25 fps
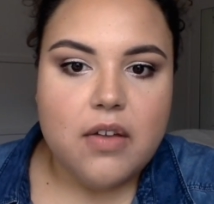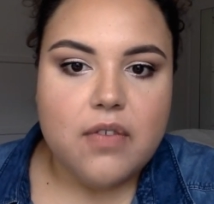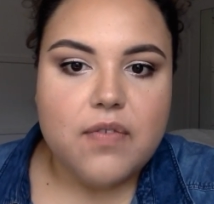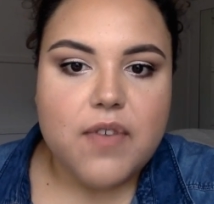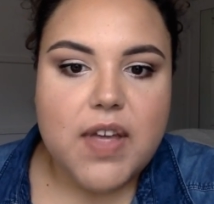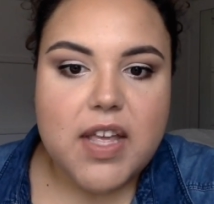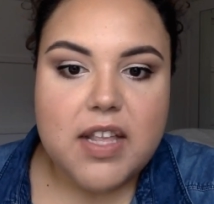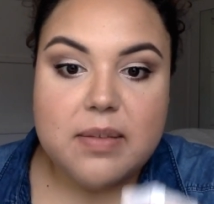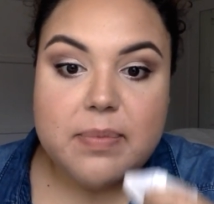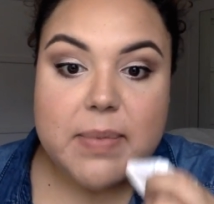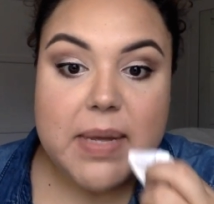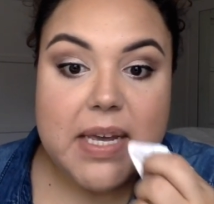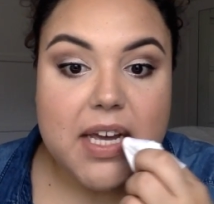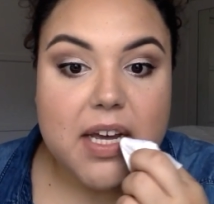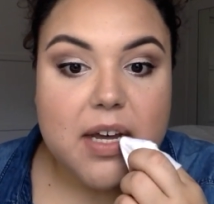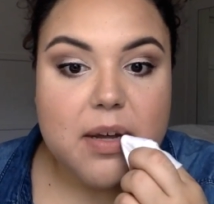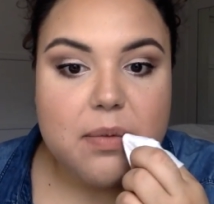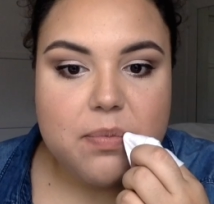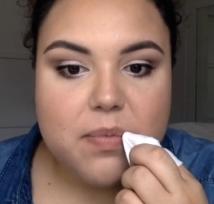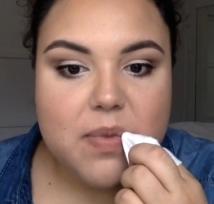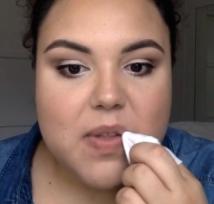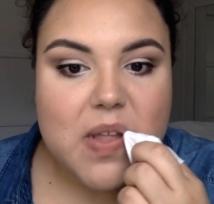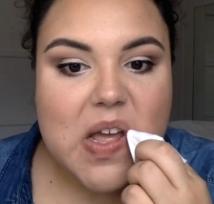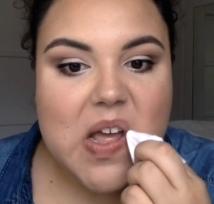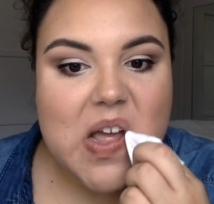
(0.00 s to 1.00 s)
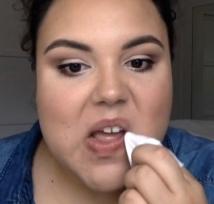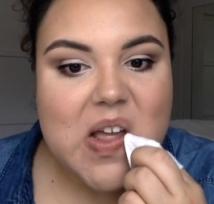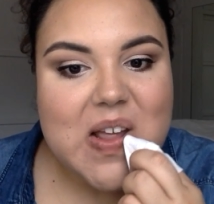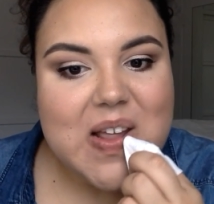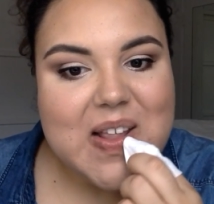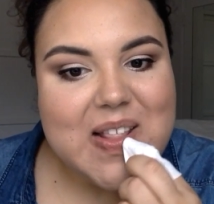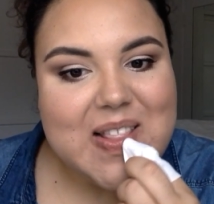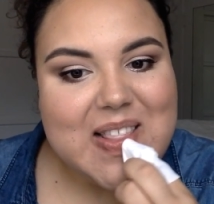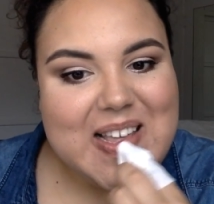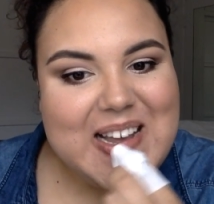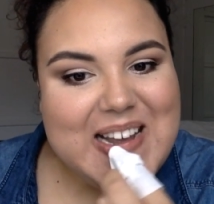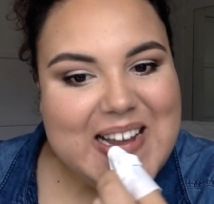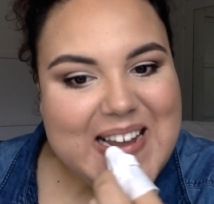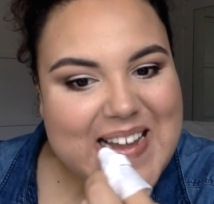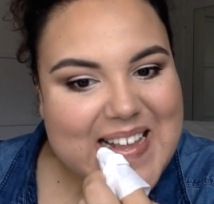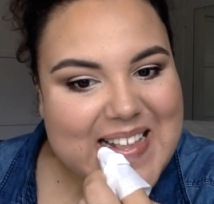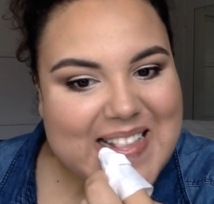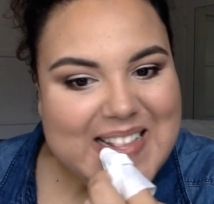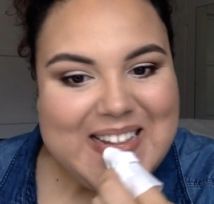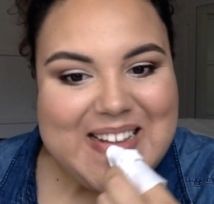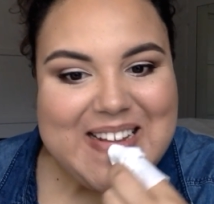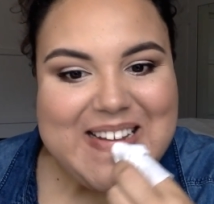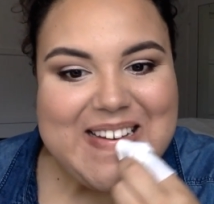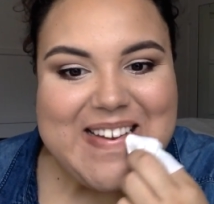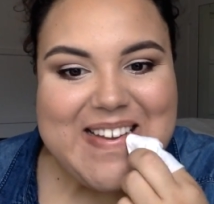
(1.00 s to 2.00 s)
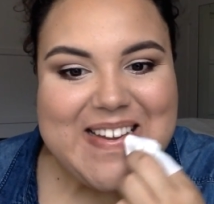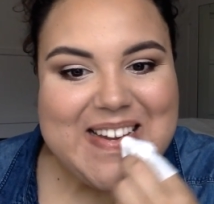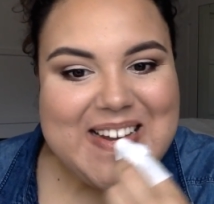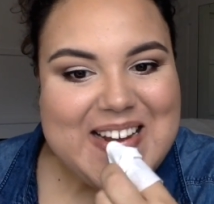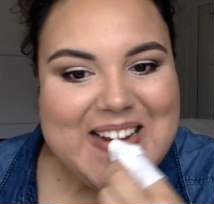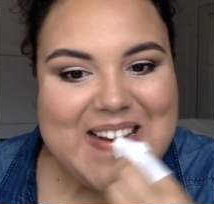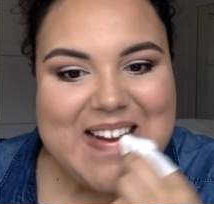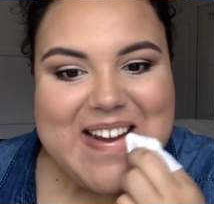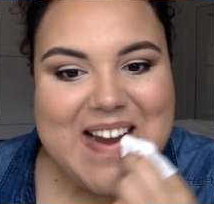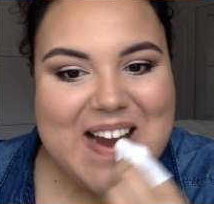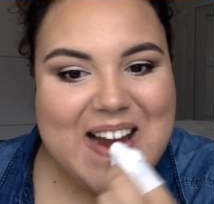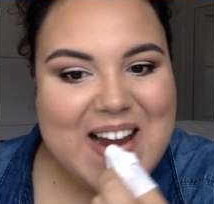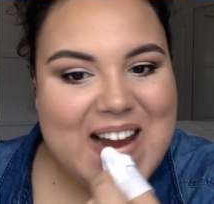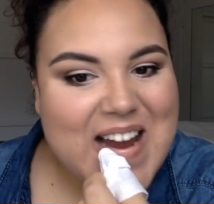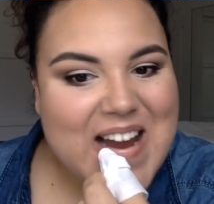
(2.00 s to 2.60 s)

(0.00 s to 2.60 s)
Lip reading: face makeup that gets on your